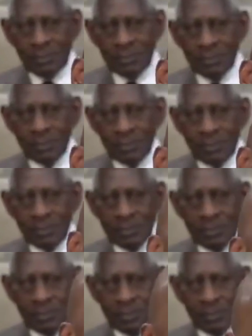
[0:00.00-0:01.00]

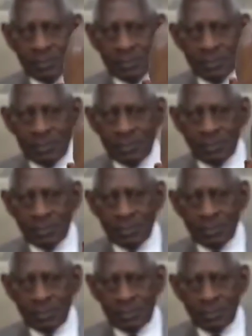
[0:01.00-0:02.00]

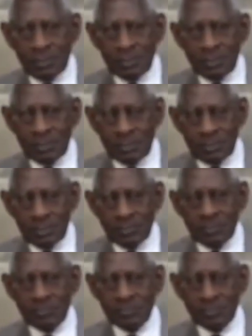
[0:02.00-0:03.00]

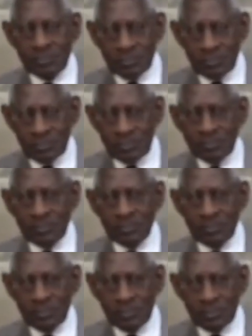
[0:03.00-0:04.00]

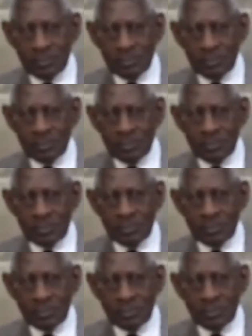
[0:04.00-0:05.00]

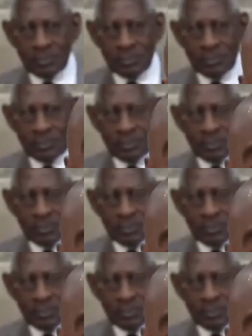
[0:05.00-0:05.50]
[no speech]